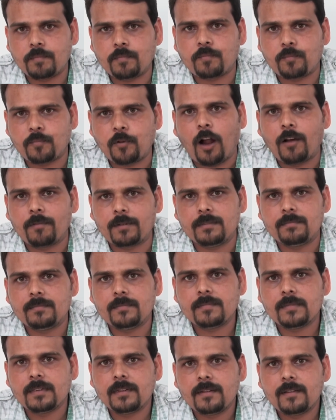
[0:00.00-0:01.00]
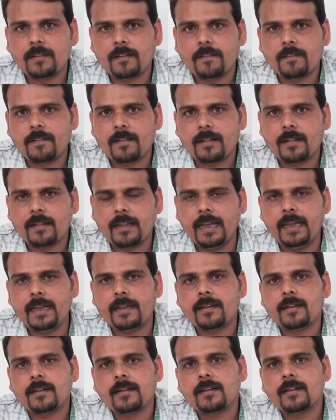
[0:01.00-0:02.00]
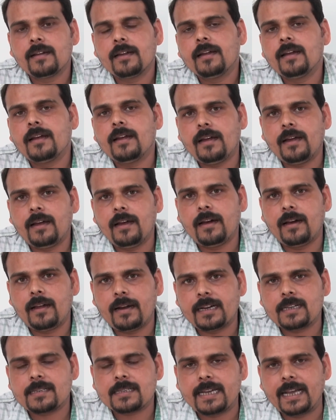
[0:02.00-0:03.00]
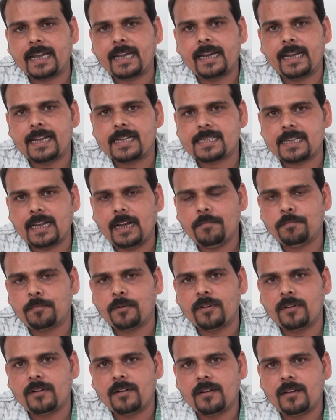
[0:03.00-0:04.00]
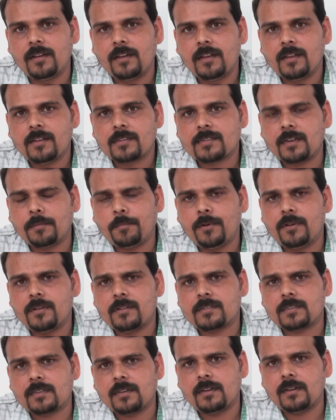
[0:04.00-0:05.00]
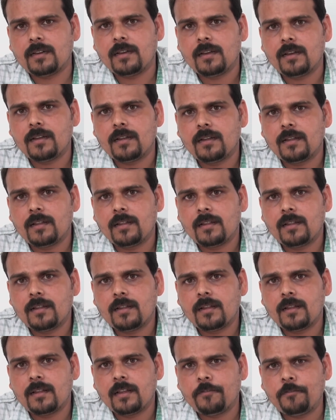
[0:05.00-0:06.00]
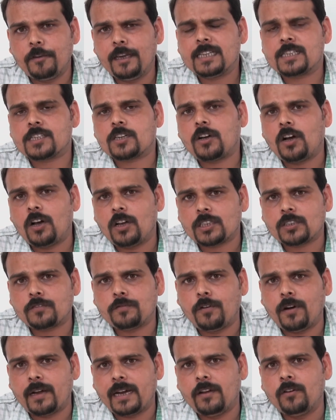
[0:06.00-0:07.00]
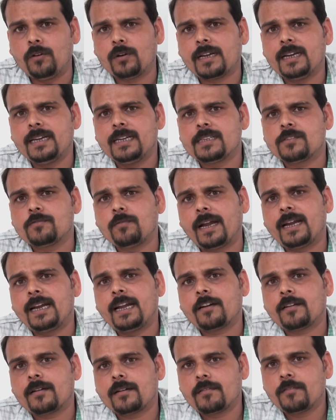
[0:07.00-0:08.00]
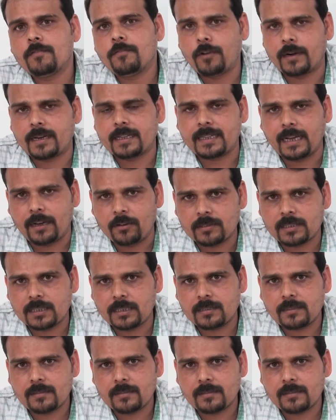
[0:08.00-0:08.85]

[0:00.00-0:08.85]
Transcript: problem. Like let us take an example. Suppose fixed cost for a hotel is 1,40,000,